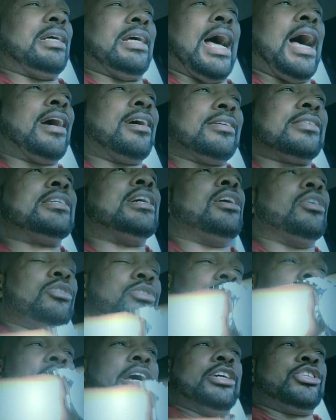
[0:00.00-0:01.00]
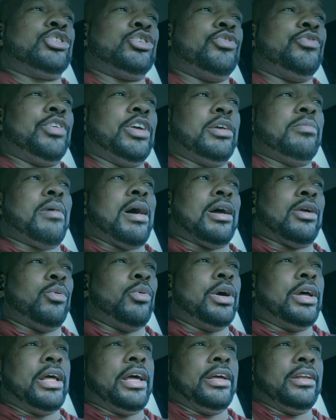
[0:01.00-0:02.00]
I could tell it was an SUV by the
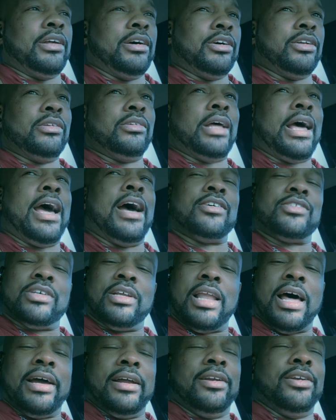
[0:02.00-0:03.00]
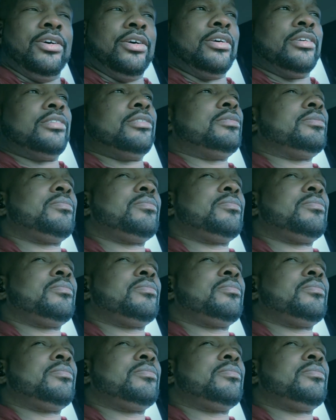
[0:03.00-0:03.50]
way the hazard light looked.